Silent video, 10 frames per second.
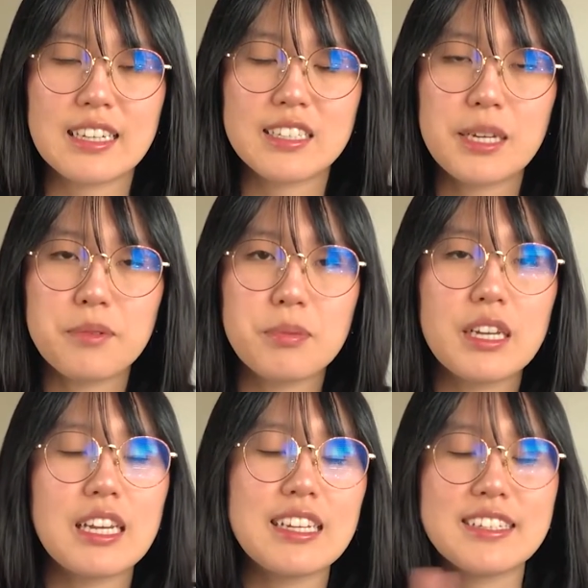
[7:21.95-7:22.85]
that tipped
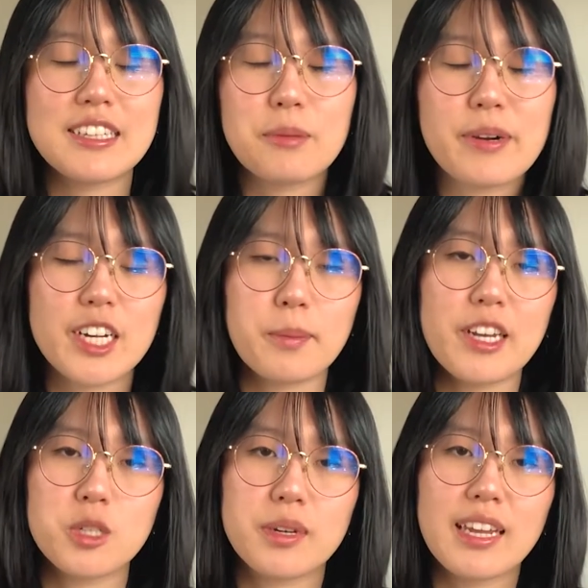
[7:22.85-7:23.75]
me into the product
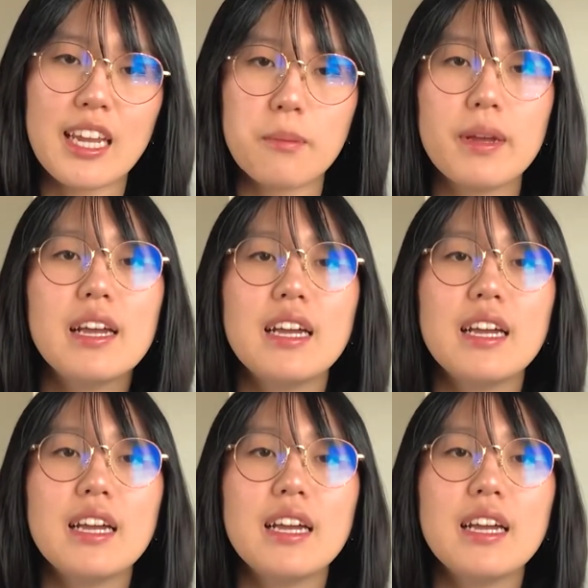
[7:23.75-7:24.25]
management camp